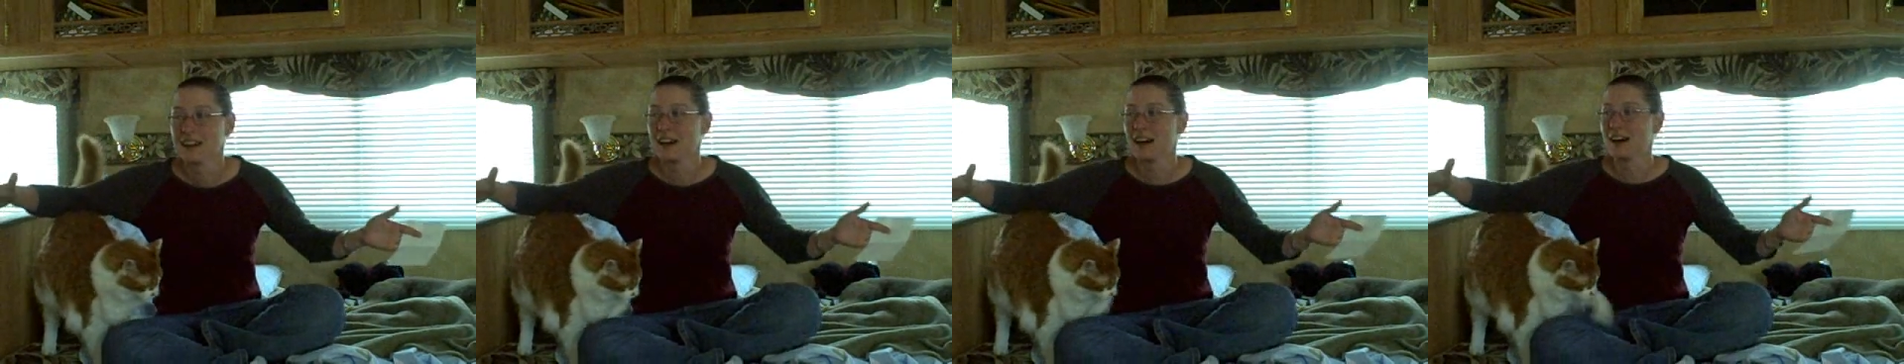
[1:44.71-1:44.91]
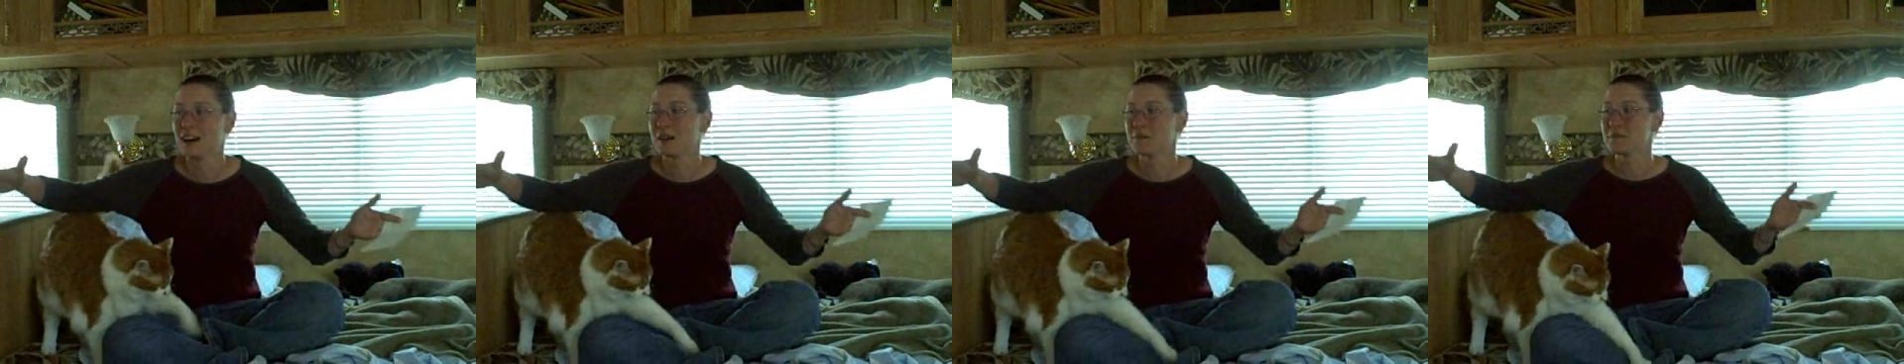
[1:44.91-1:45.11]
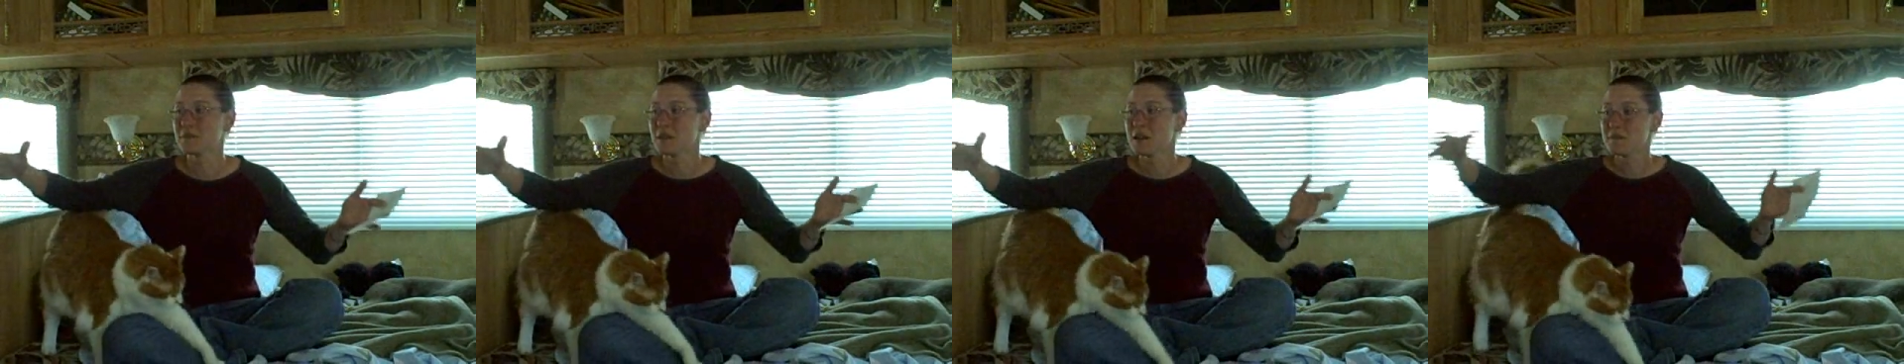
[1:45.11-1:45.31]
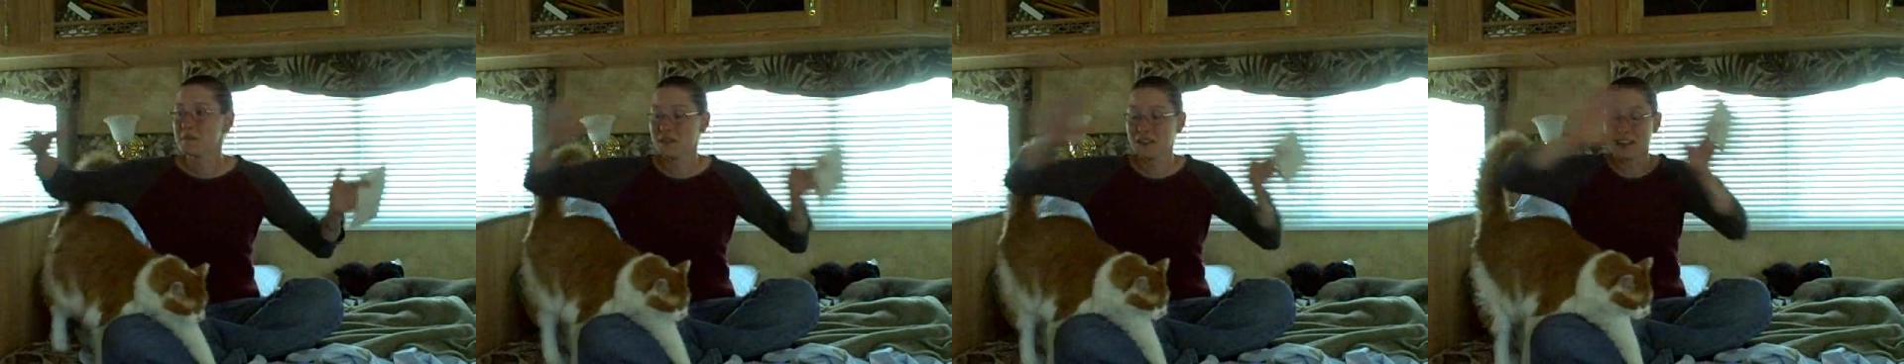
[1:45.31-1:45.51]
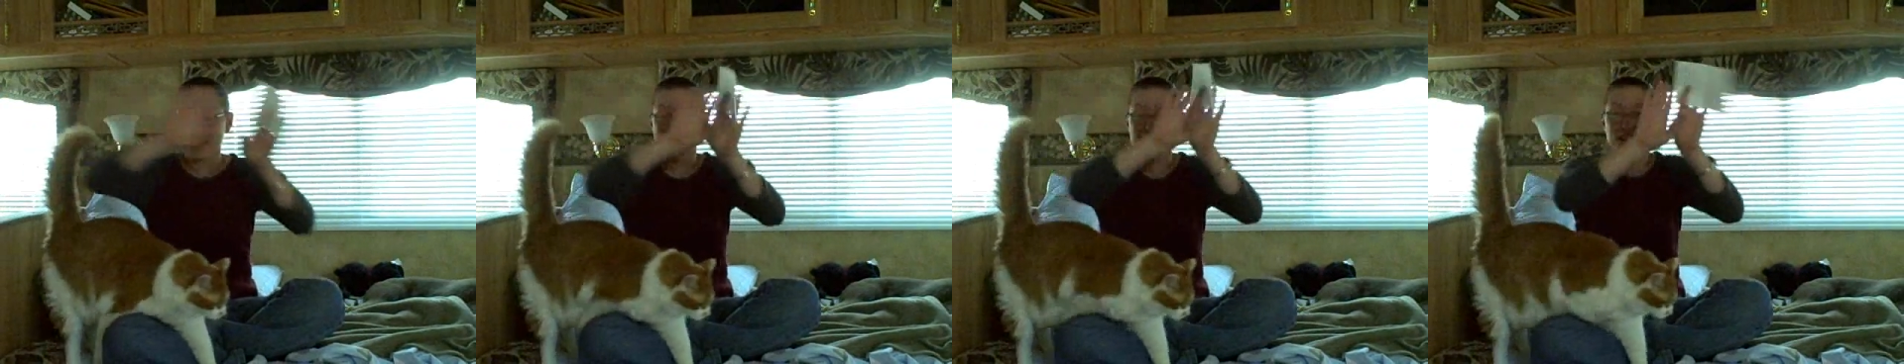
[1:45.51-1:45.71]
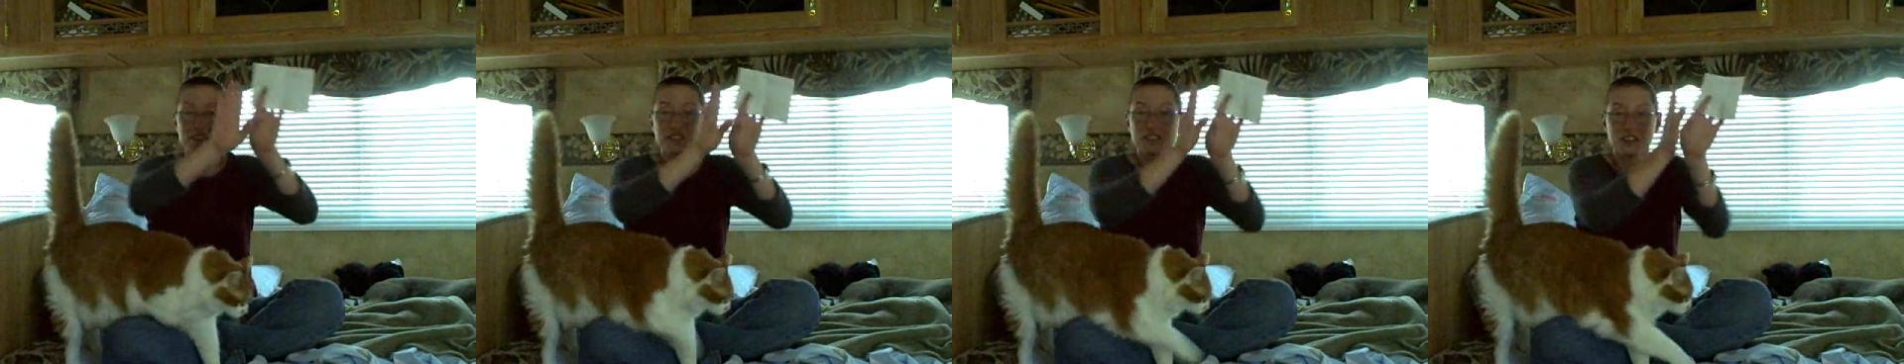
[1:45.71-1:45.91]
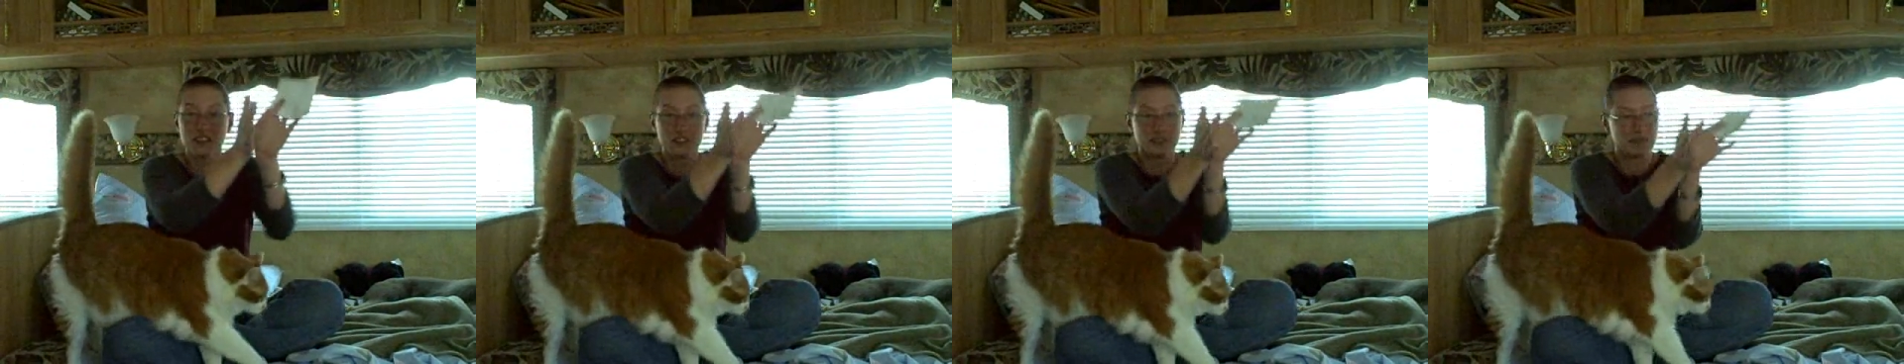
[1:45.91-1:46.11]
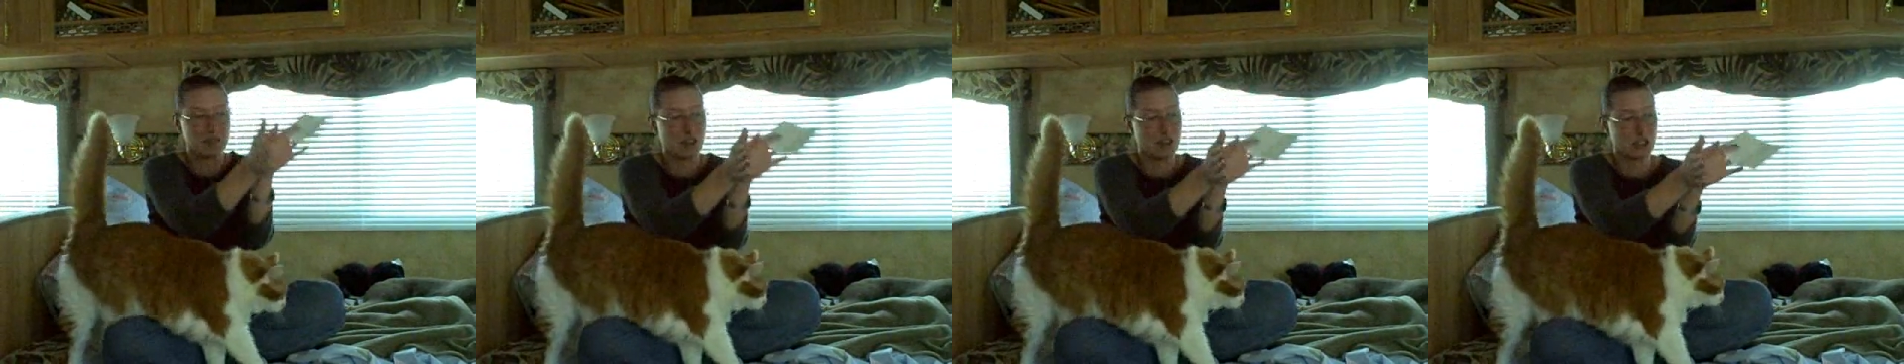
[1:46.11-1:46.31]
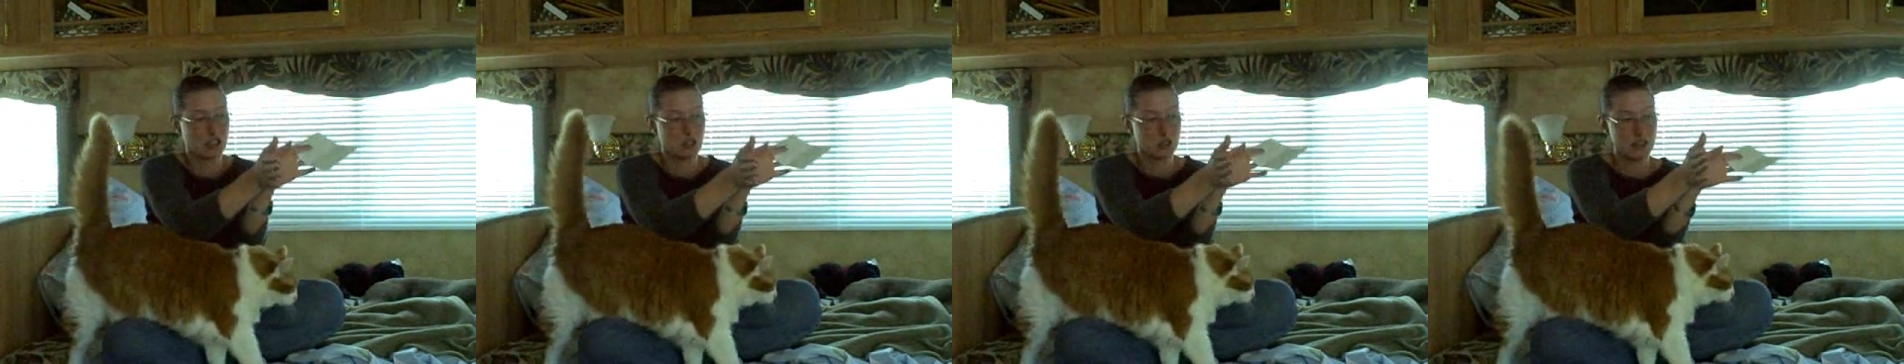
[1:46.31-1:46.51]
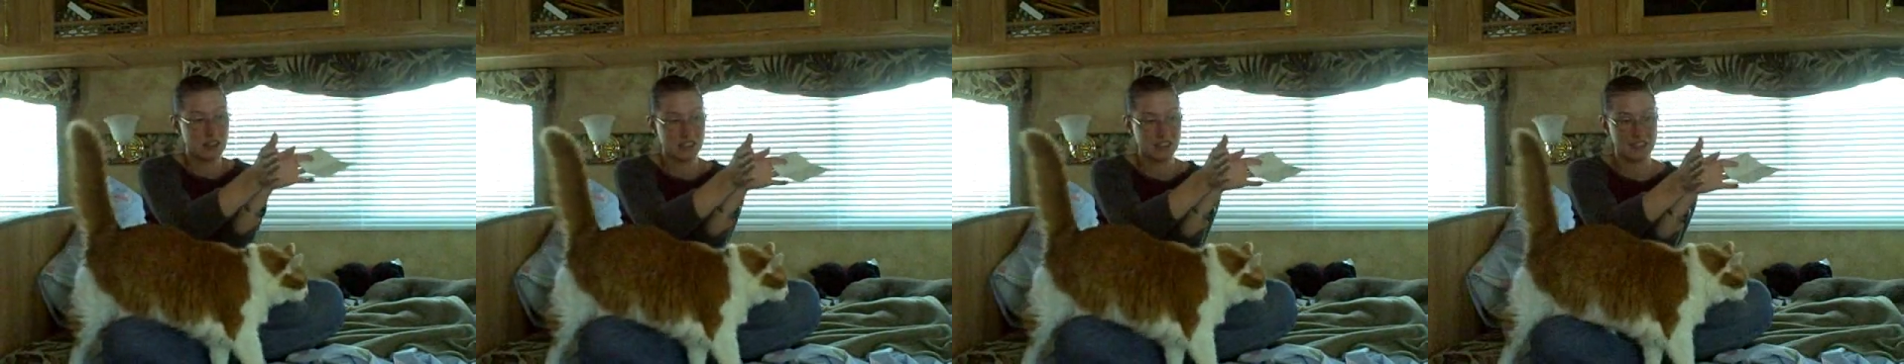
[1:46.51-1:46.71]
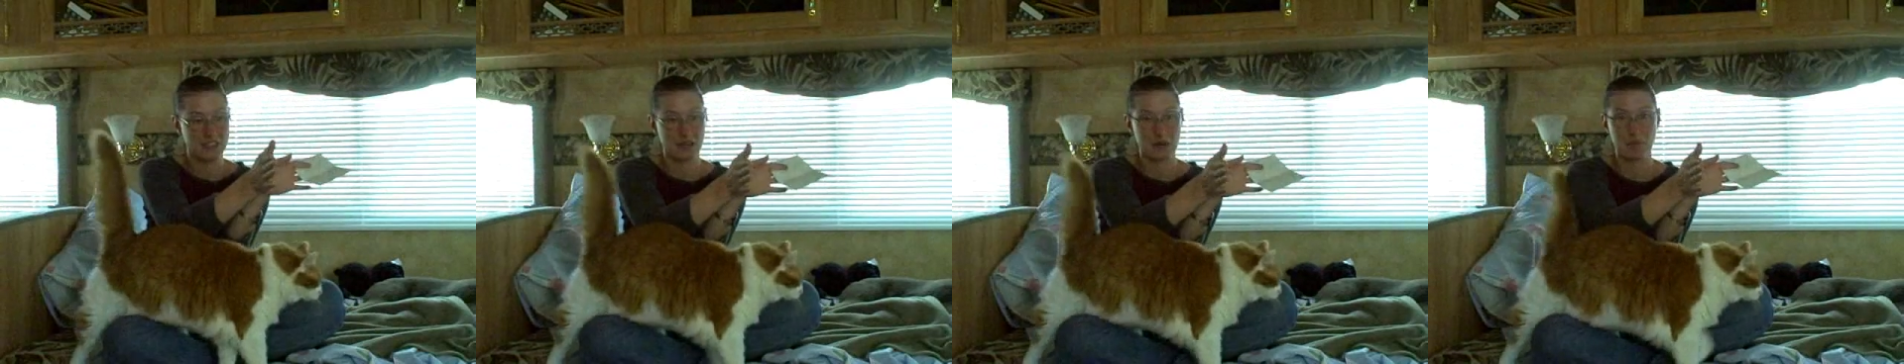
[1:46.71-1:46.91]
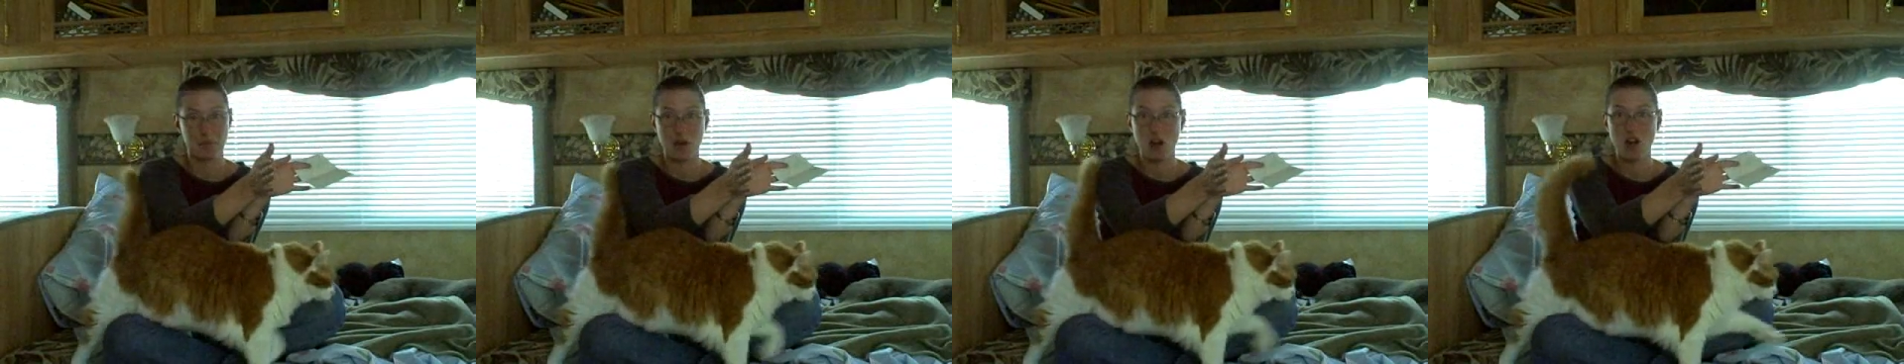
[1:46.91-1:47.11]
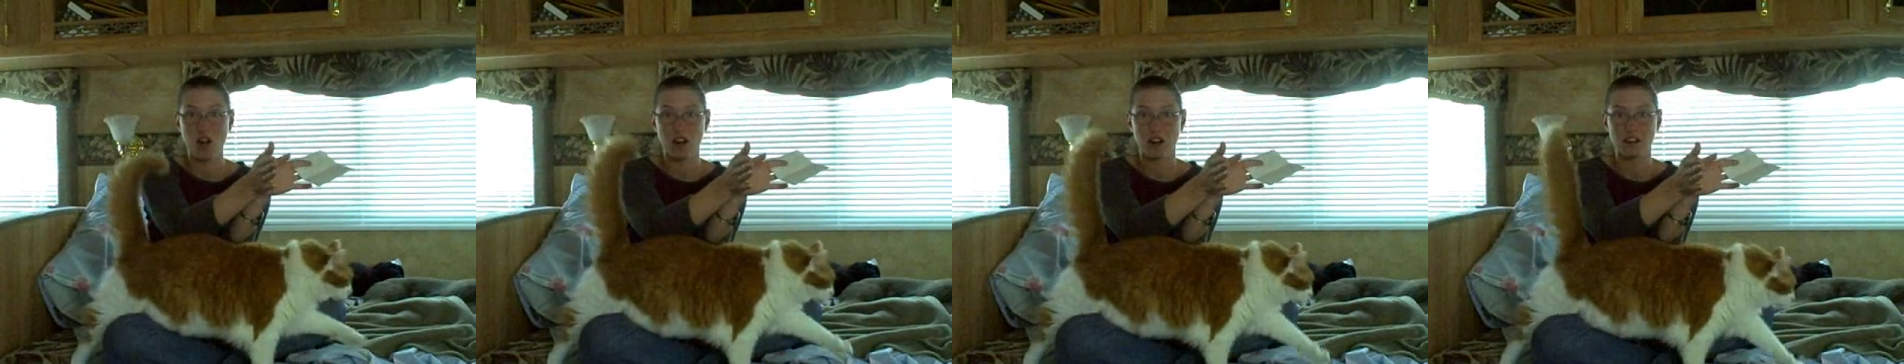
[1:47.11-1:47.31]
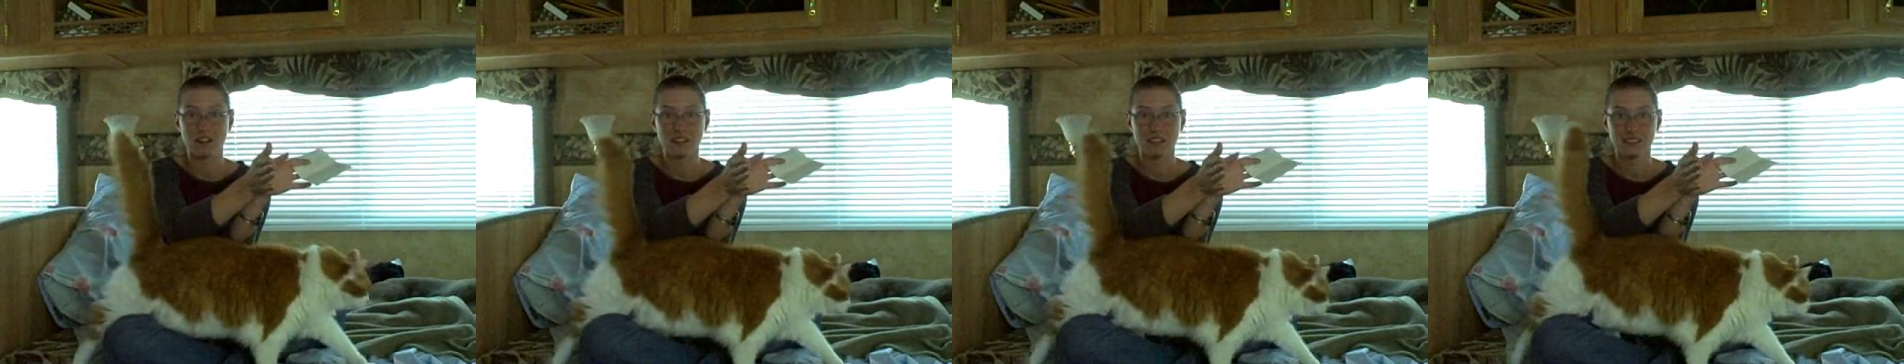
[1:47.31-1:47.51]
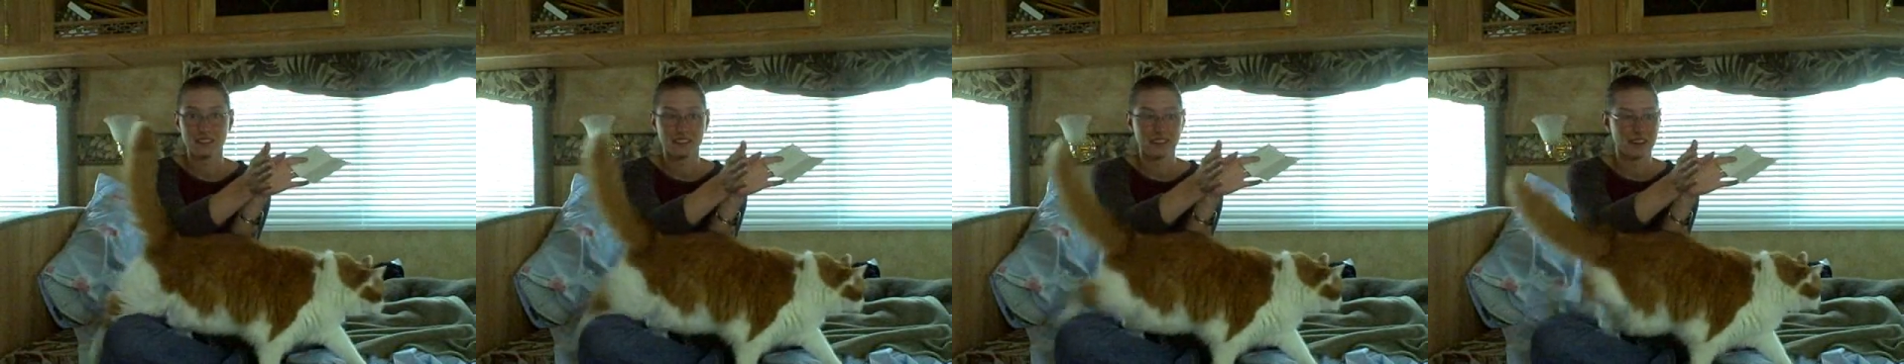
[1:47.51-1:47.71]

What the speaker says: But they had a street scene, a bar,